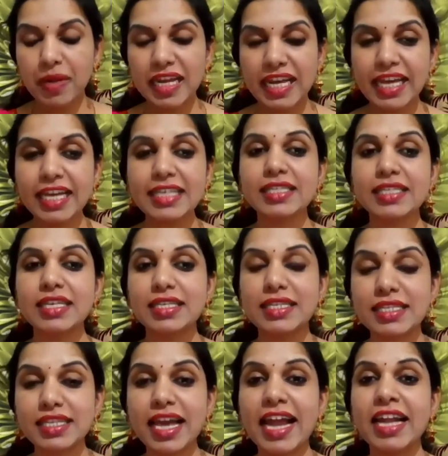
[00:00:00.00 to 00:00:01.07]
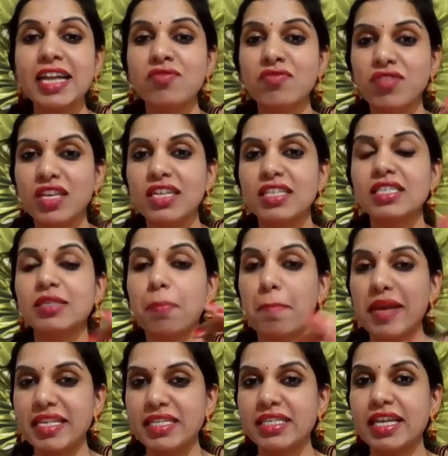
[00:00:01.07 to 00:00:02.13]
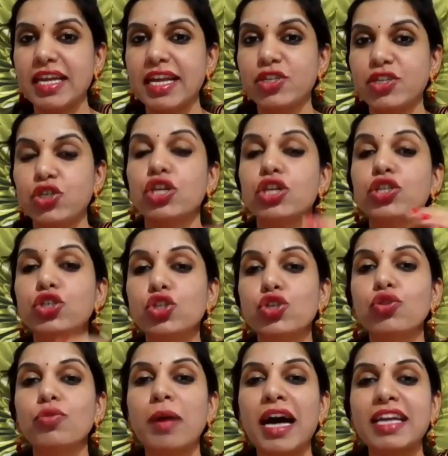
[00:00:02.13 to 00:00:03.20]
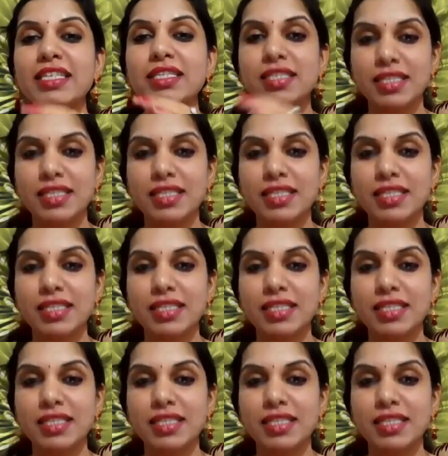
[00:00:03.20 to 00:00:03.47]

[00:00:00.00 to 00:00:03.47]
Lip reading: Please send this message to my